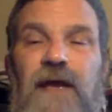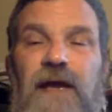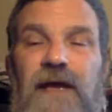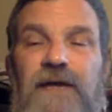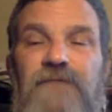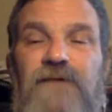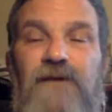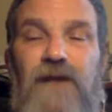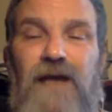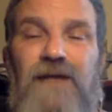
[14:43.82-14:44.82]
And if
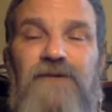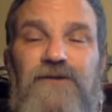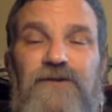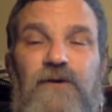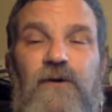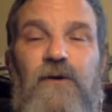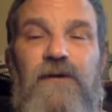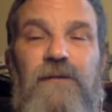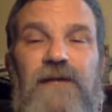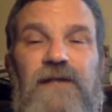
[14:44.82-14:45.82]
you're not sure
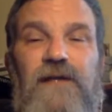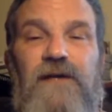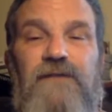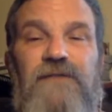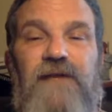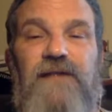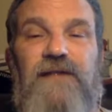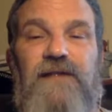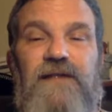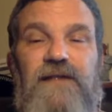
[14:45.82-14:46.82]
what the Mandela
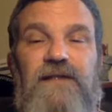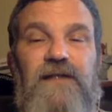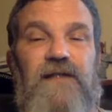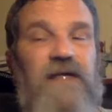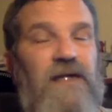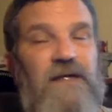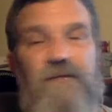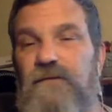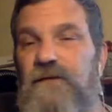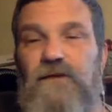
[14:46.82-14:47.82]
Effect is, again,
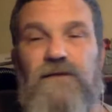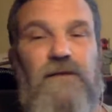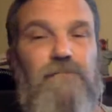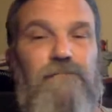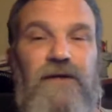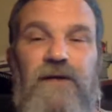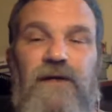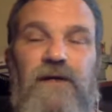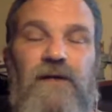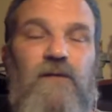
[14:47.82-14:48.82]
there's
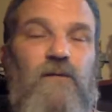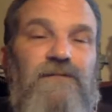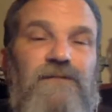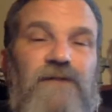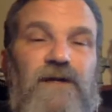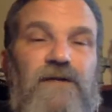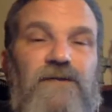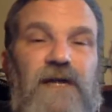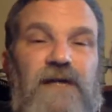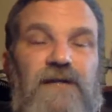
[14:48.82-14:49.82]
1,000,000,001 videos
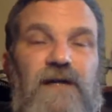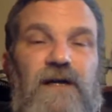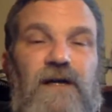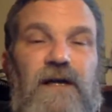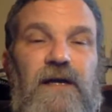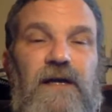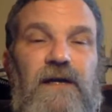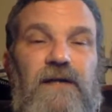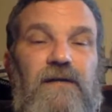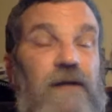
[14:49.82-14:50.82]
out there
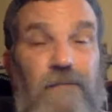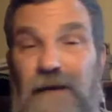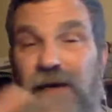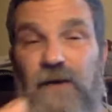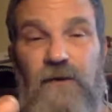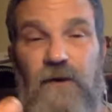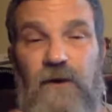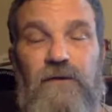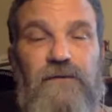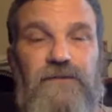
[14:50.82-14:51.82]
and my own
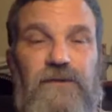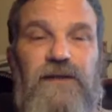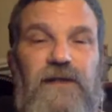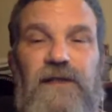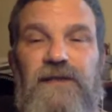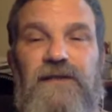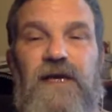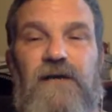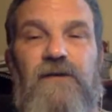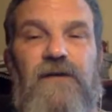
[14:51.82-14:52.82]
articles on Geek
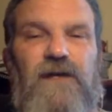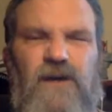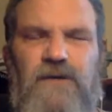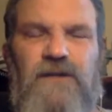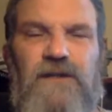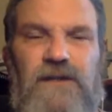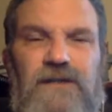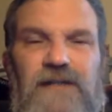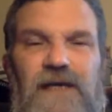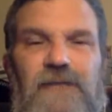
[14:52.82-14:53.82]
Insider that goes into
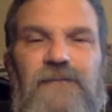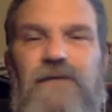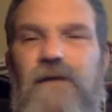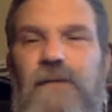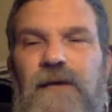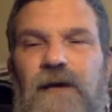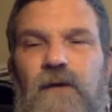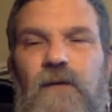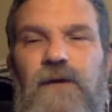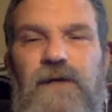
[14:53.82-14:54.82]
depth about
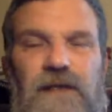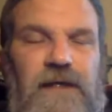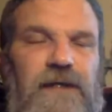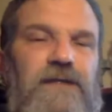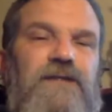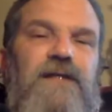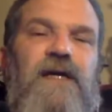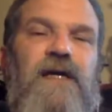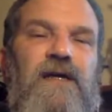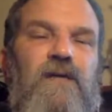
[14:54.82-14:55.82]
what it is
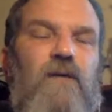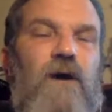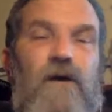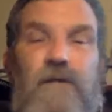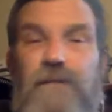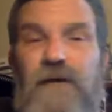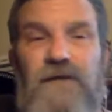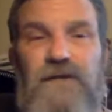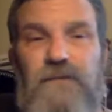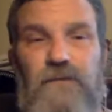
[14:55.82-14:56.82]
and all the
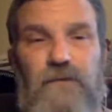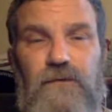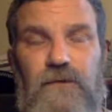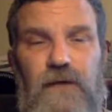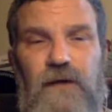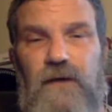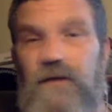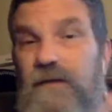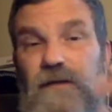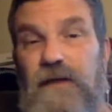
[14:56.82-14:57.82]
possible
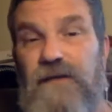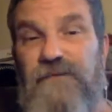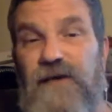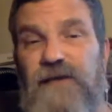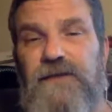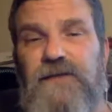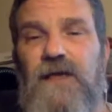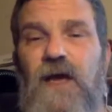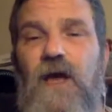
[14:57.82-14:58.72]
effects.